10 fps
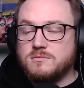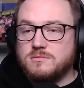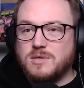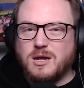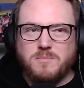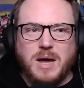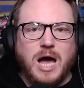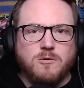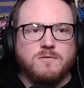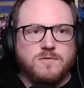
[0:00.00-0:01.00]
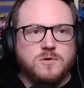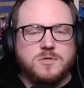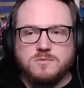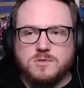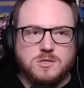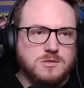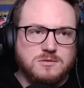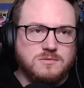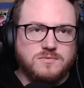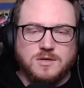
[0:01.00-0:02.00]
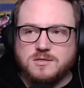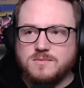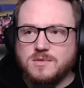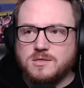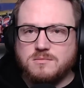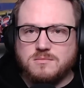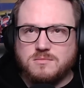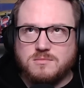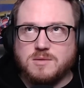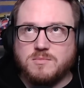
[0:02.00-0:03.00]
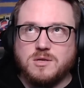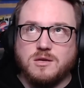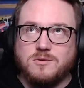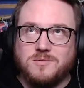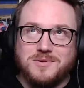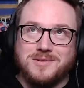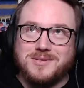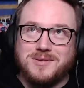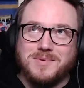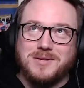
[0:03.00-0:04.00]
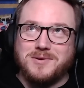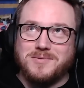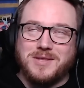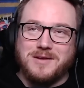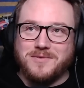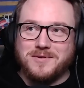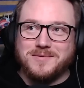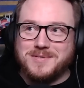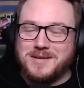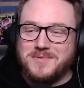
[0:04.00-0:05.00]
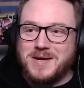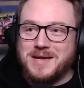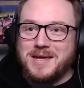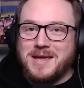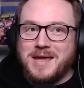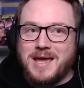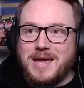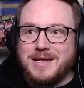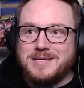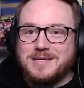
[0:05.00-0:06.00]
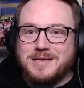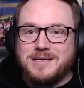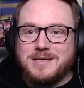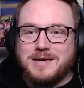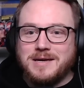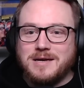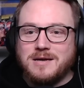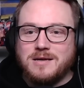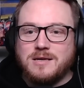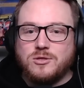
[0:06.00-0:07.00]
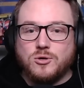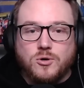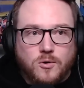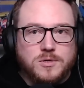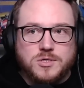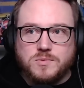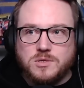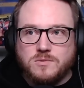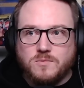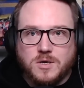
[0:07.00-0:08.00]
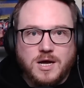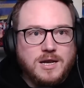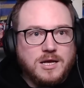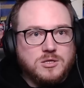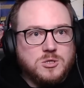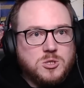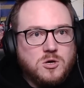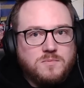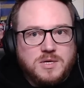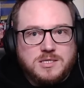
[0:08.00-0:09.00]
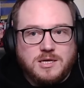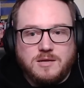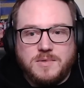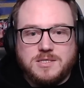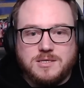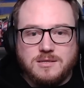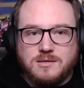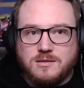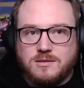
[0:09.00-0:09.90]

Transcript: like a power verse, which is effectively something that you would typically do without vocals anyway, and uh the chorus was were kind of like the showpiece elements, and